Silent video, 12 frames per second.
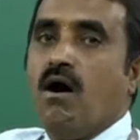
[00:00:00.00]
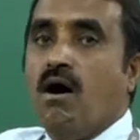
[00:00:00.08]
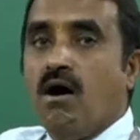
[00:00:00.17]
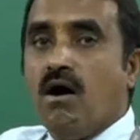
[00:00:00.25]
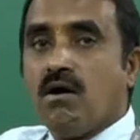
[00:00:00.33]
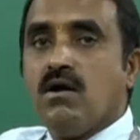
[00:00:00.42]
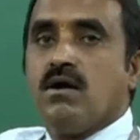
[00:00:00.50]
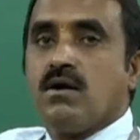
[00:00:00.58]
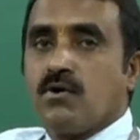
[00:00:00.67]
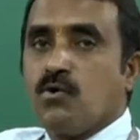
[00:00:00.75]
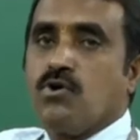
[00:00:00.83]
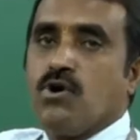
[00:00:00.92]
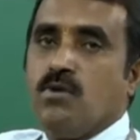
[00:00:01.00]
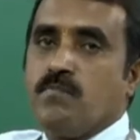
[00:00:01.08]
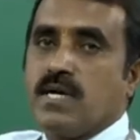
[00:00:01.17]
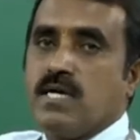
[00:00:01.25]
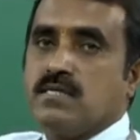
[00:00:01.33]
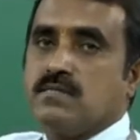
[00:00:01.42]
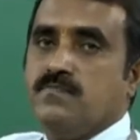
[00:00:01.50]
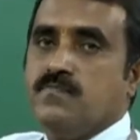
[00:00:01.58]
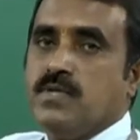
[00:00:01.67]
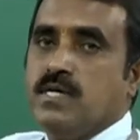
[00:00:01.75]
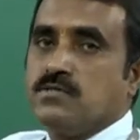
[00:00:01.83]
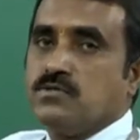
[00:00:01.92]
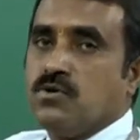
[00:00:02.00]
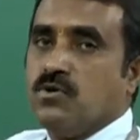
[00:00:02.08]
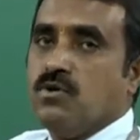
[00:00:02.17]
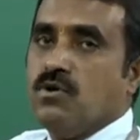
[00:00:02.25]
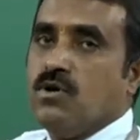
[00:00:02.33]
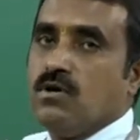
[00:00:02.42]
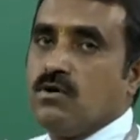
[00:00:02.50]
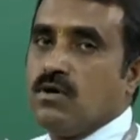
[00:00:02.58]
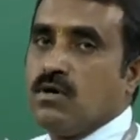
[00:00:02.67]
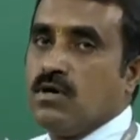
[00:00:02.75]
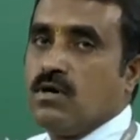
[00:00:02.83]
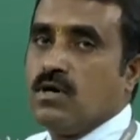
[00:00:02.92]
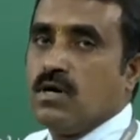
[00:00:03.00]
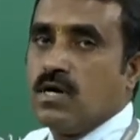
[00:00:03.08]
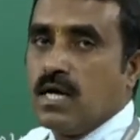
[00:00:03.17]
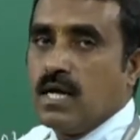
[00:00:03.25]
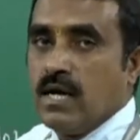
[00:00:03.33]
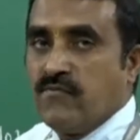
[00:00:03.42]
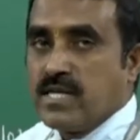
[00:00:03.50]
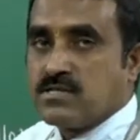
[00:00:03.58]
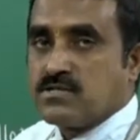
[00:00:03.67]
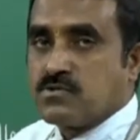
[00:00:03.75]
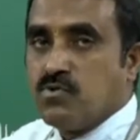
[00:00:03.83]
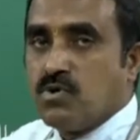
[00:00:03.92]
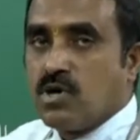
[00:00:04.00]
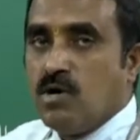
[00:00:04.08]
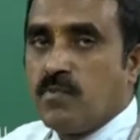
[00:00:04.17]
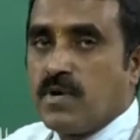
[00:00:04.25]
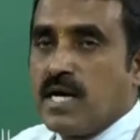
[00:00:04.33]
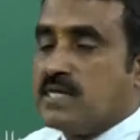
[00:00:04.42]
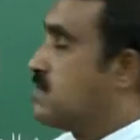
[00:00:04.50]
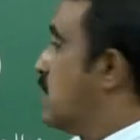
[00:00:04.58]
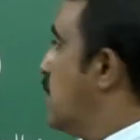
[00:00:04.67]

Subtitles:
or two components. So if it is two components,